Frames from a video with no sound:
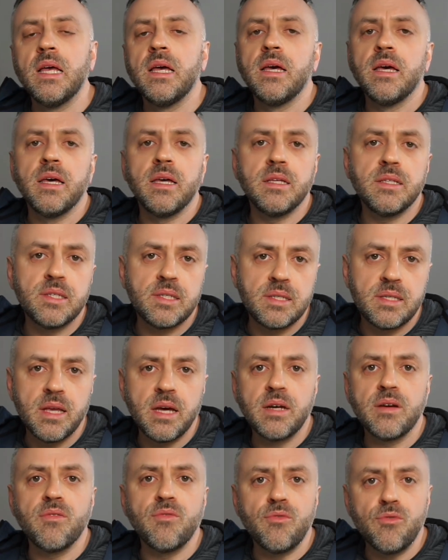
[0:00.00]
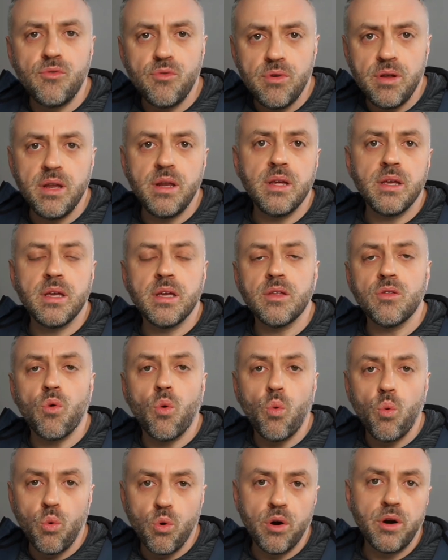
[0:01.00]
instead of reading it
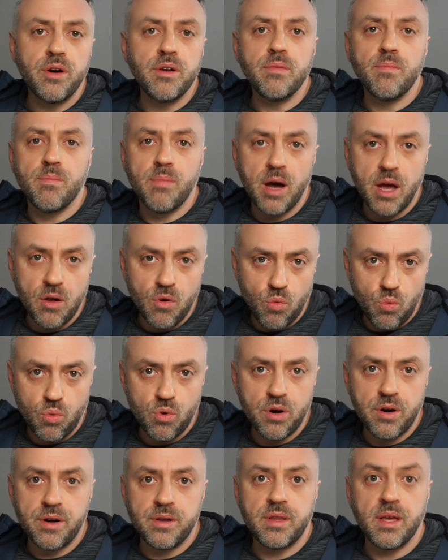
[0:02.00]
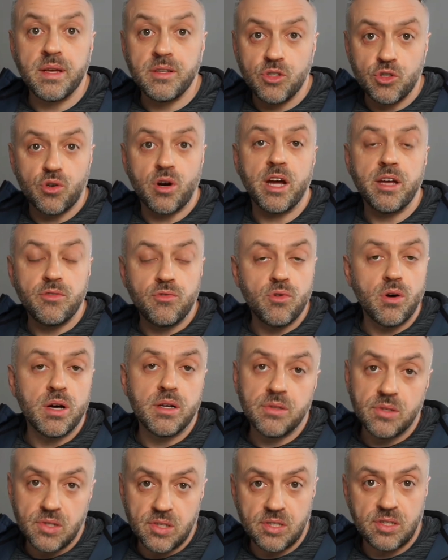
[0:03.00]
word by word and trying to
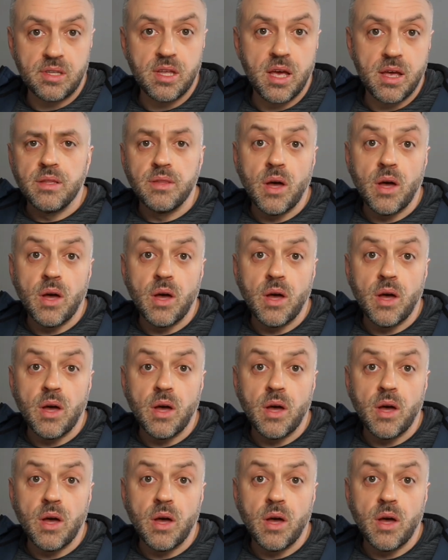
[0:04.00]
understand.